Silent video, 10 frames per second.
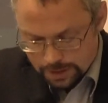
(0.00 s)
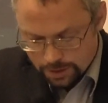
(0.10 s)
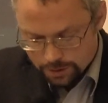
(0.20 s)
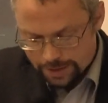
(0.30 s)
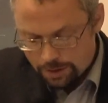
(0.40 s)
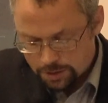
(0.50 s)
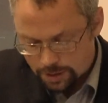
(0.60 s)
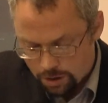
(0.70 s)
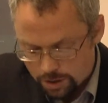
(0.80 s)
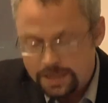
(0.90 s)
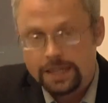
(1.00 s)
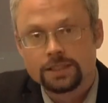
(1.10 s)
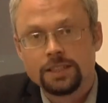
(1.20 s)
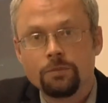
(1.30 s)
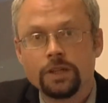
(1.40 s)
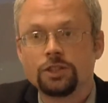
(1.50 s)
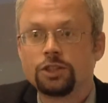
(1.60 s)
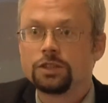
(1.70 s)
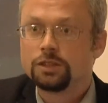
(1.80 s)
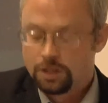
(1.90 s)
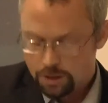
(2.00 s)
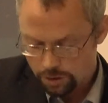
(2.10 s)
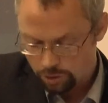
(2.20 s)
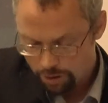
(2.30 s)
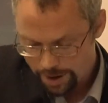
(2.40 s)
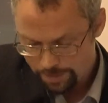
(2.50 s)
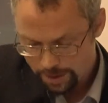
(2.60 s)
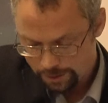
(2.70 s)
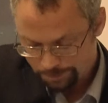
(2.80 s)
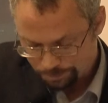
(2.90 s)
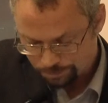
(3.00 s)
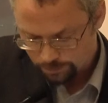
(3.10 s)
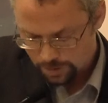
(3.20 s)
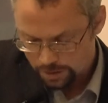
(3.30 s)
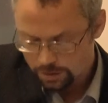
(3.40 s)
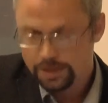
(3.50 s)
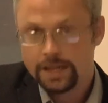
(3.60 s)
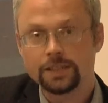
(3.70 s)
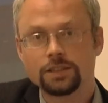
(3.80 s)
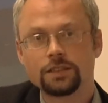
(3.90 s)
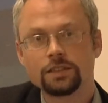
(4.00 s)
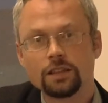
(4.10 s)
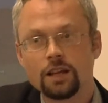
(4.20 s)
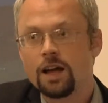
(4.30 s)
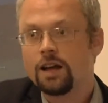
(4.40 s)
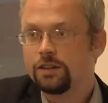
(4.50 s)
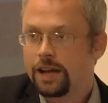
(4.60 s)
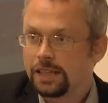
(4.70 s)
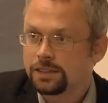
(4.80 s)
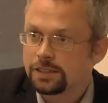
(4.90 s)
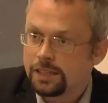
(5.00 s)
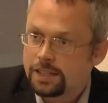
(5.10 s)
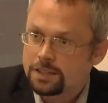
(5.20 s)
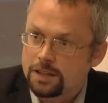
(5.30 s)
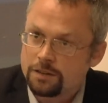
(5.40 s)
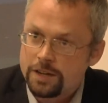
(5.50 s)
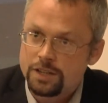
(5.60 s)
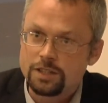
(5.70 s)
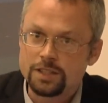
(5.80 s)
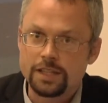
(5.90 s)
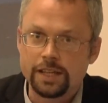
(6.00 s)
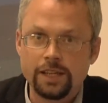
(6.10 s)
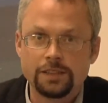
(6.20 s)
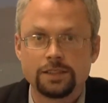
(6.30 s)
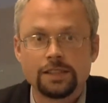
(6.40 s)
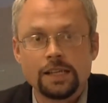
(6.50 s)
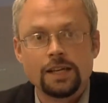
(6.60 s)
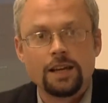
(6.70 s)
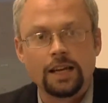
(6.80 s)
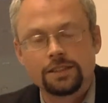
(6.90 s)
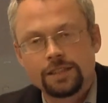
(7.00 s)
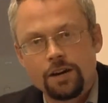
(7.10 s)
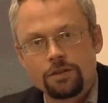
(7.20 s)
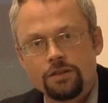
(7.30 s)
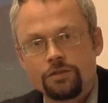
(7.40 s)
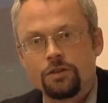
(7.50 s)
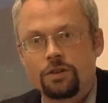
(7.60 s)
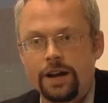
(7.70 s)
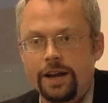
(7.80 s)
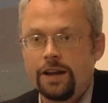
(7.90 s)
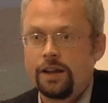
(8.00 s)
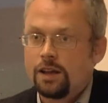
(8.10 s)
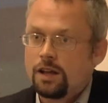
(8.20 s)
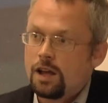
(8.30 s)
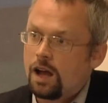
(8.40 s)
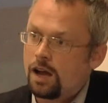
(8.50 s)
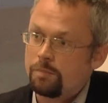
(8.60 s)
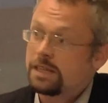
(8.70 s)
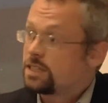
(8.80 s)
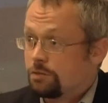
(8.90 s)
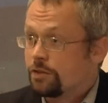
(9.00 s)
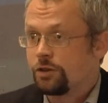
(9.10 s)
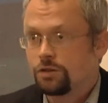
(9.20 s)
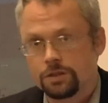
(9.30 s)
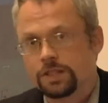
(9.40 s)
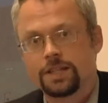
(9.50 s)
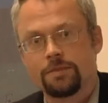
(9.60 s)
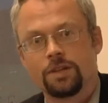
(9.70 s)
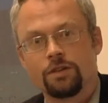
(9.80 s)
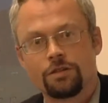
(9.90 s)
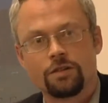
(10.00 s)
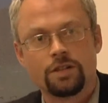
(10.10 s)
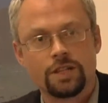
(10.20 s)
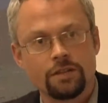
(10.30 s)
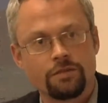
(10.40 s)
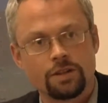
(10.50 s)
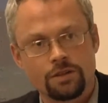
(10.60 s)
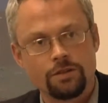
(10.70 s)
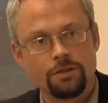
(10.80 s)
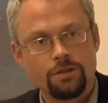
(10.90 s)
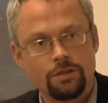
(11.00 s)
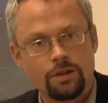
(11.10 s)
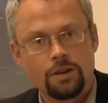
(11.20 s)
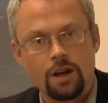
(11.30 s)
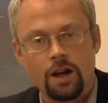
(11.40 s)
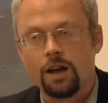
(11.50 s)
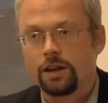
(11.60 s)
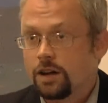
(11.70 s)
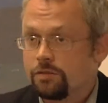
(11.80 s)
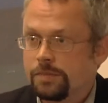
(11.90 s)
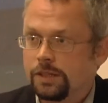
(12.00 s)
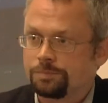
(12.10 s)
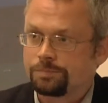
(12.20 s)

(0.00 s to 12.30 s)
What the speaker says: So that was the context in which Crimea, Donetsk, Luhansk, and these other regions in the east and south of Ukraine basically refused to accept the authority of the coup government.